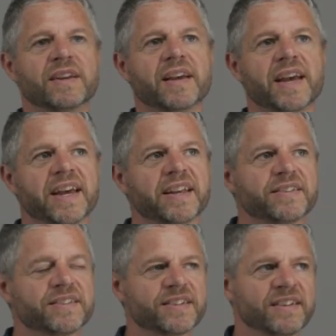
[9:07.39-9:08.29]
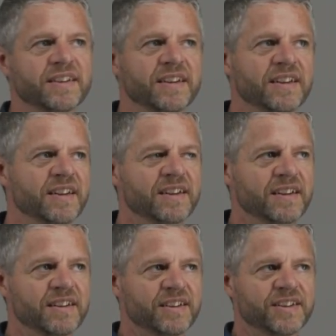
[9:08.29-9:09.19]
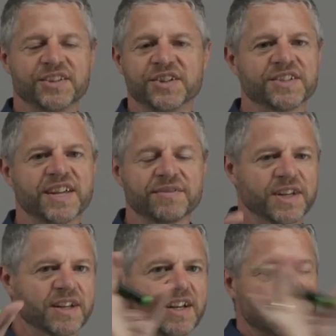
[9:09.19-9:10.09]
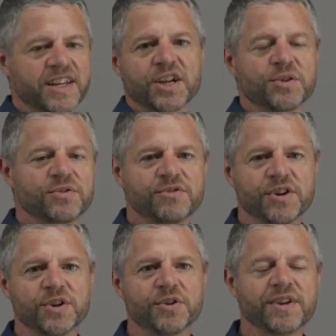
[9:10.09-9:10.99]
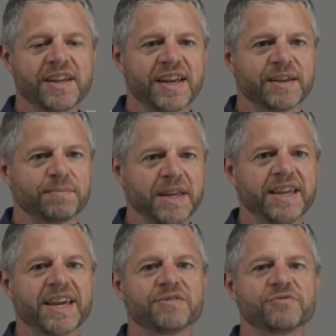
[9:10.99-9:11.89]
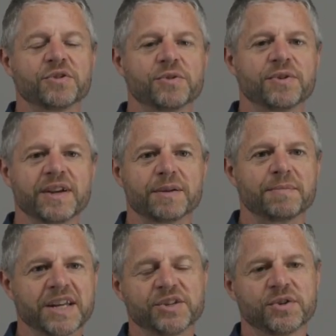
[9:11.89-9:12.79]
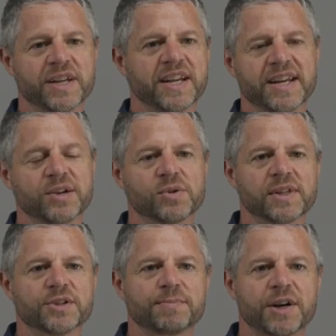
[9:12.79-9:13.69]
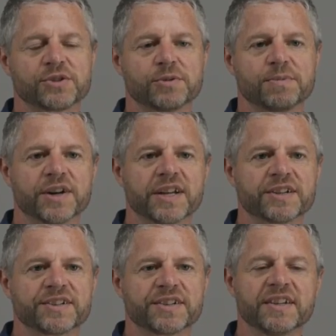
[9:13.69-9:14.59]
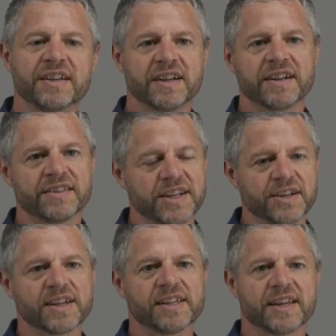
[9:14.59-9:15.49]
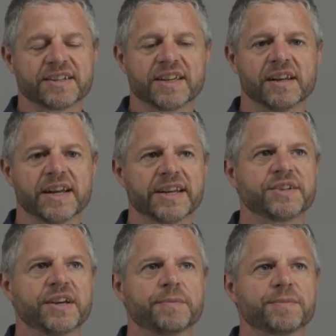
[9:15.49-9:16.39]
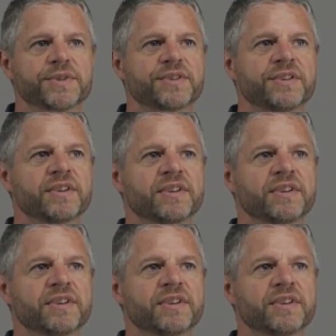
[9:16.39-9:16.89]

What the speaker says: And just have to kind of go through and be careful and make sure you're getting all those partial products, and then you're collecting like terms.